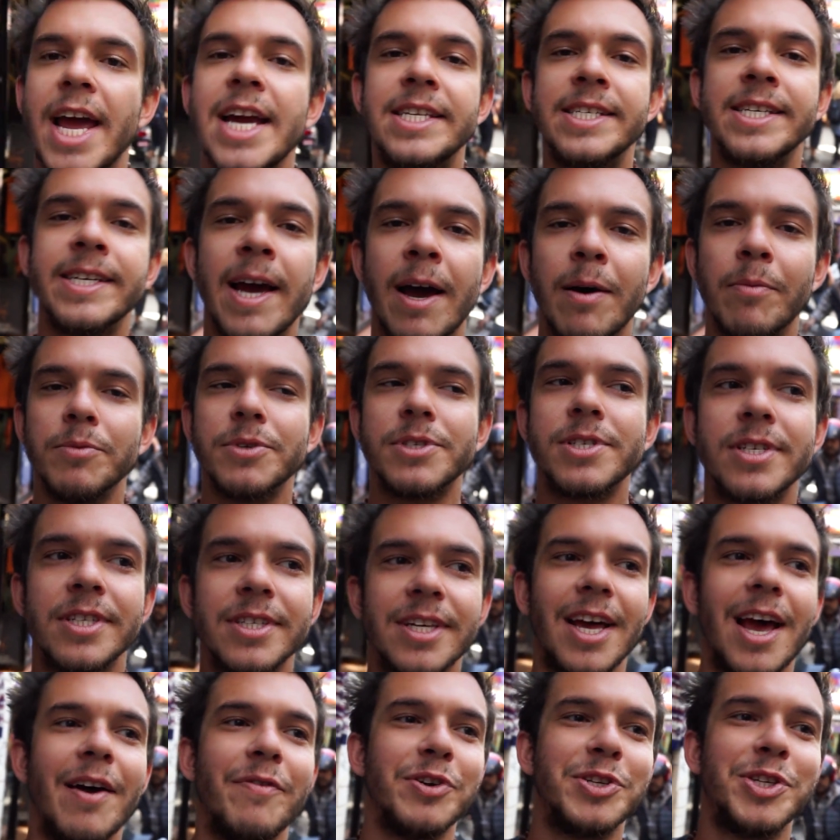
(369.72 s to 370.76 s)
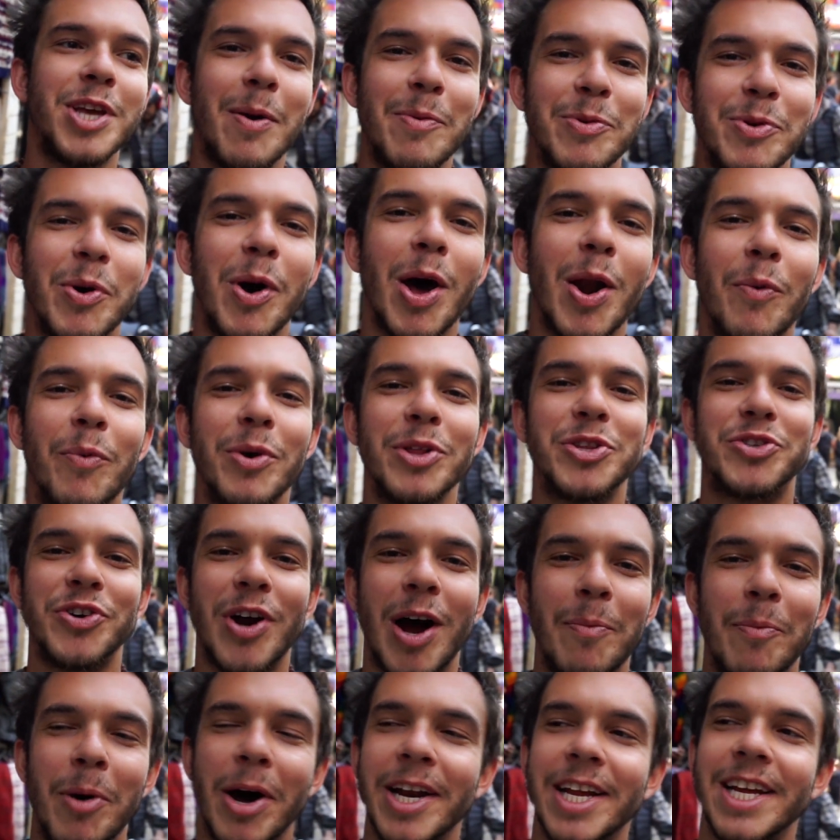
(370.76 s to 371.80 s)
ATMs. Every time you want to
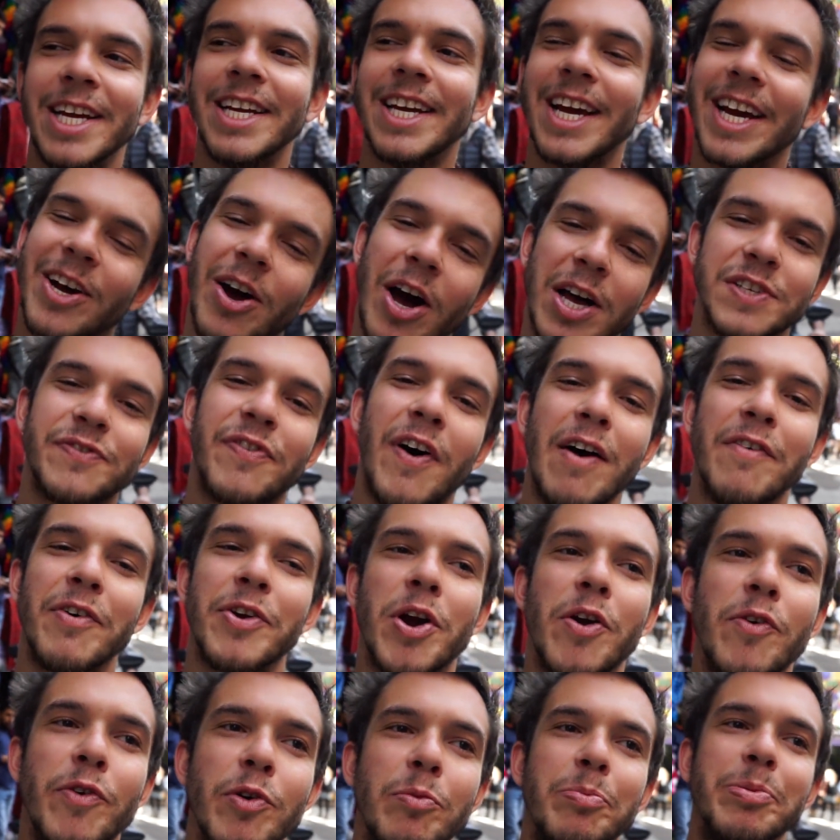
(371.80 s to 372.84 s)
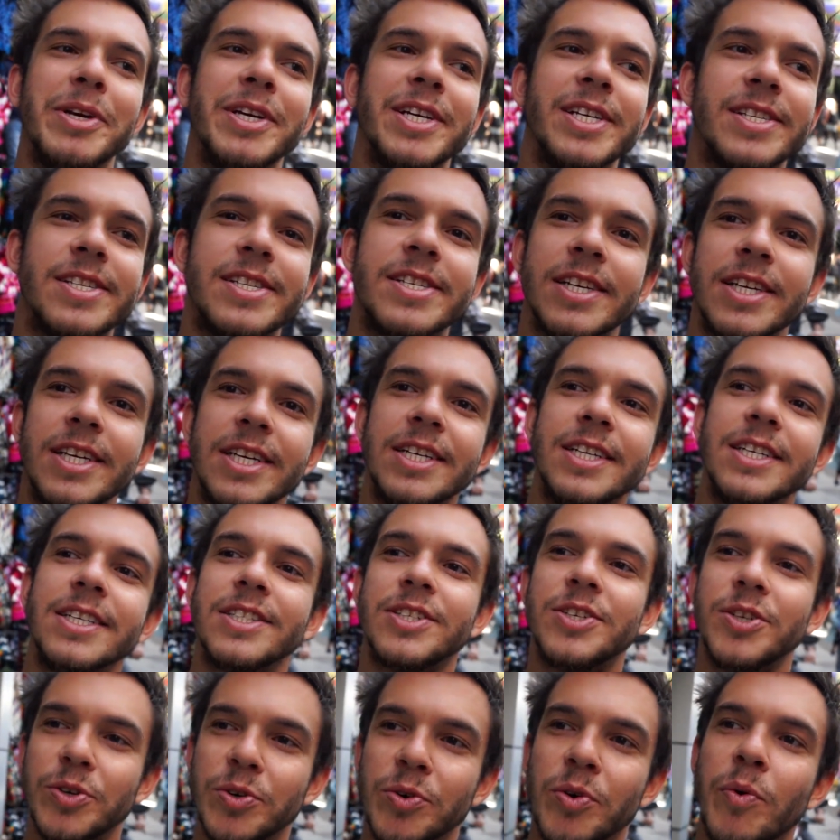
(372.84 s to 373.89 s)
withdraw money, it costs 500 rupees
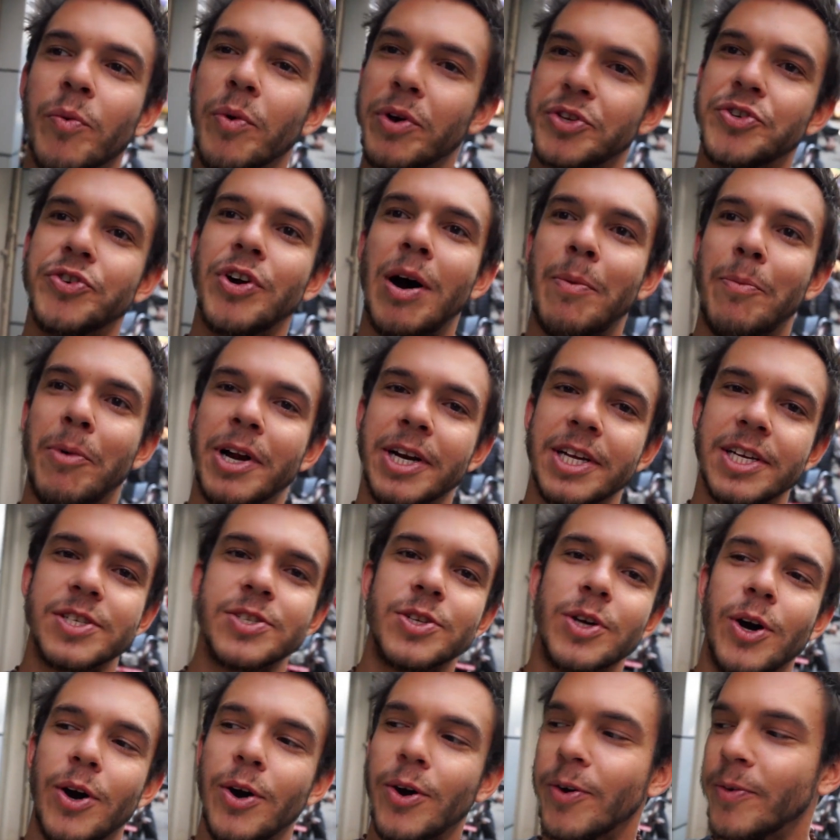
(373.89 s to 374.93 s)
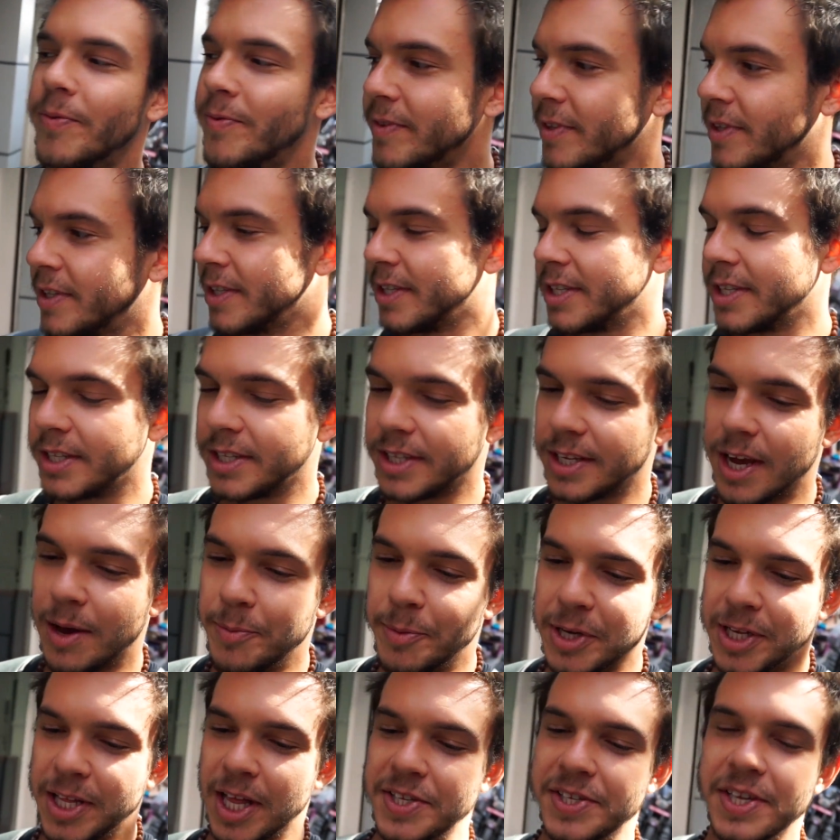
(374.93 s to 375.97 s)
to withdraw money. So, I
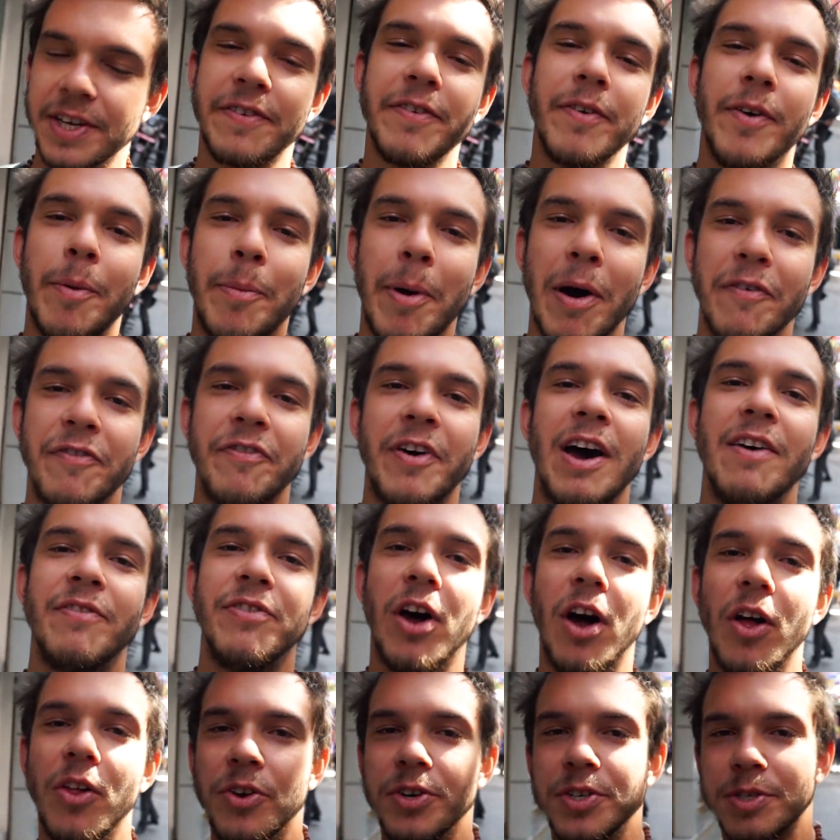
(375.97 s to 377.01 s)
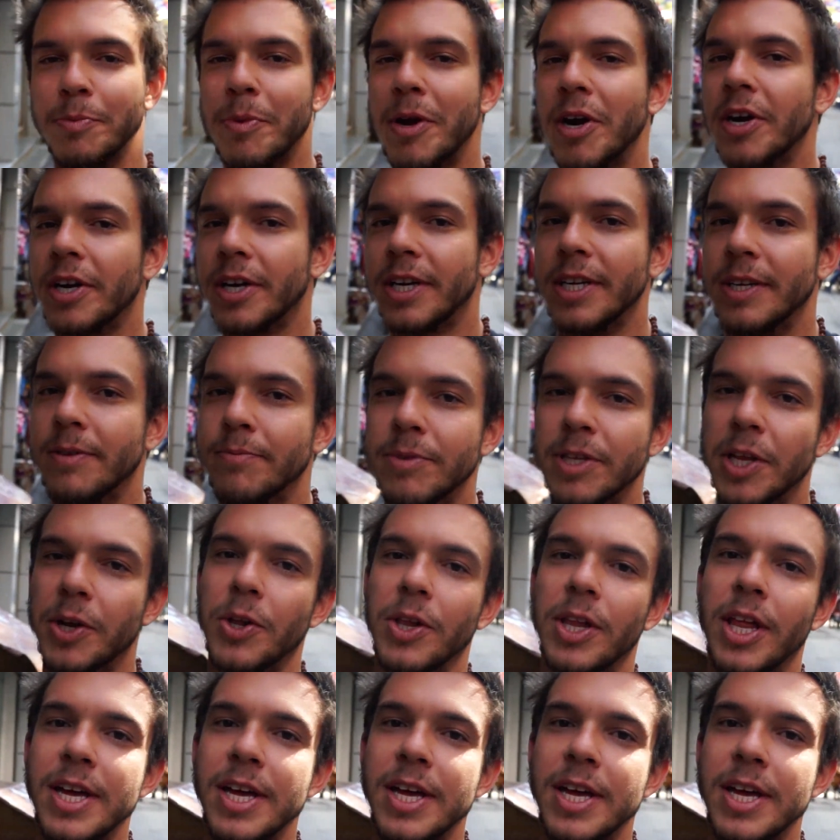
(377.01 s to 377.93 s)
mean, that's like about $5 American, a little